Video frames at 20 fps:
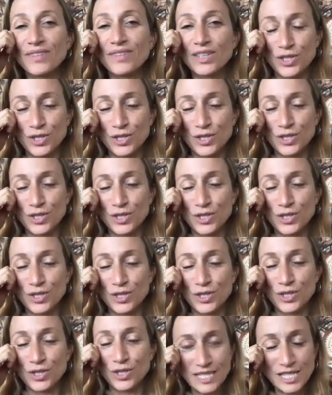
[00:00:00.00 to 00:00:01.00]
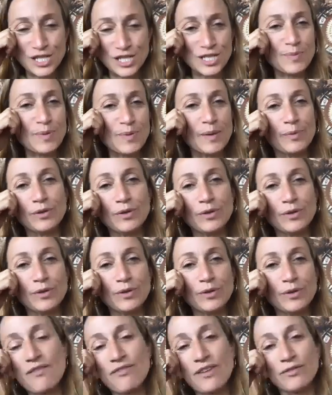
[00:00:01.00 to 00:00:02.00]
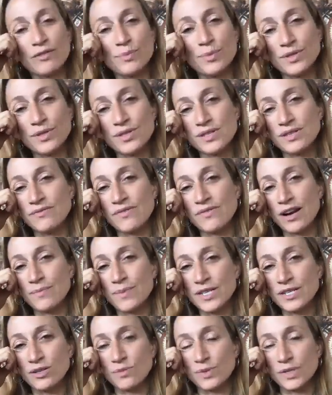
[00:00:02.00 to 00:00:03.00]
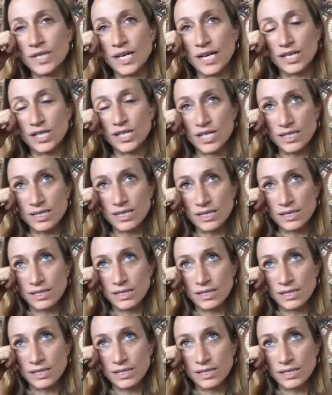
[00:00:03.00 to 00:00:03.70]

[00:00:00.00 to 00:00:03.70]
to indigenous peoples, not favorable to environmental protection.